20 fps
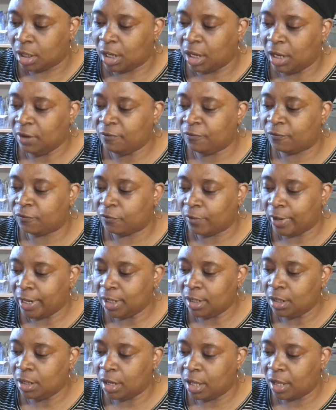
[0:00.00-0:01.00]
A
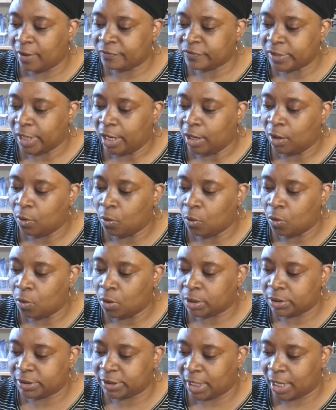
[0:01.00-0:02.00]
friend loves at
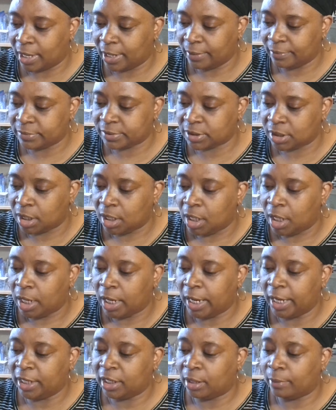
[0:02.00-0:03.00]
all times,
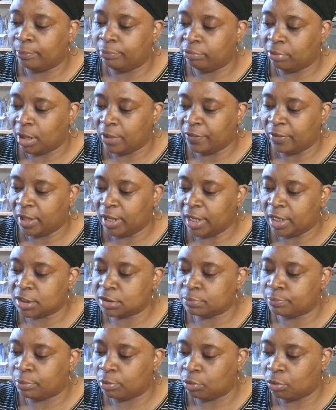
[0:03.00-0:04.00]
and a brother
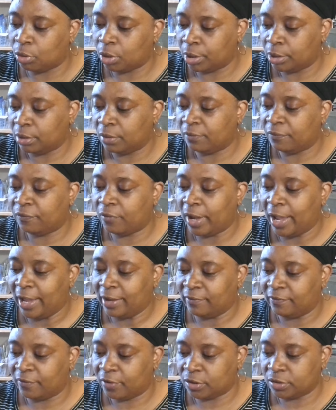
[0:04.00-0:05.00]
is born for
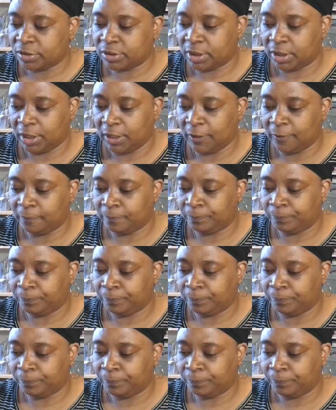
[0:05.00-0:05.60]
adversity.